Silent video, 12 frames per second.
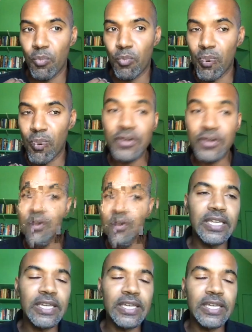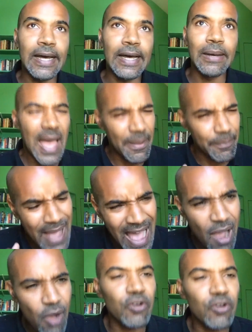wonderfully uh, and
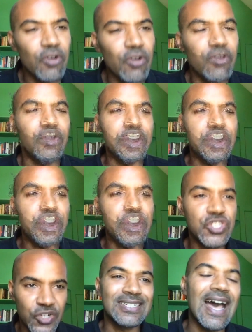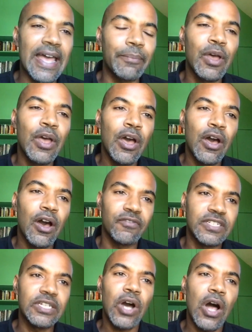powerfully certain time
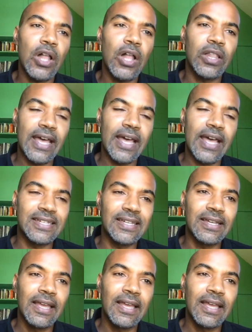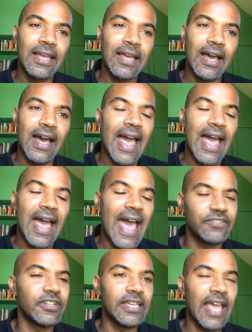of decolonizing uh,
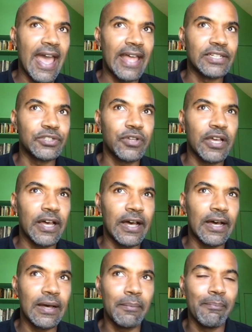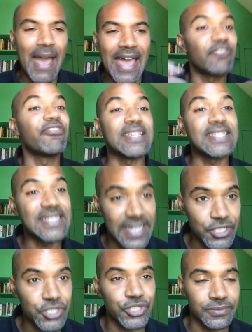activity and uh,
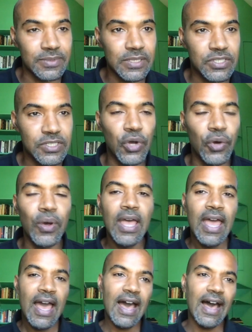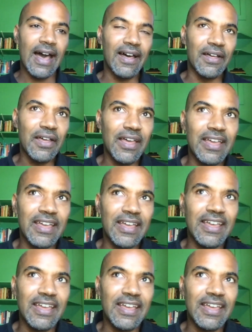manifestation. So, uh,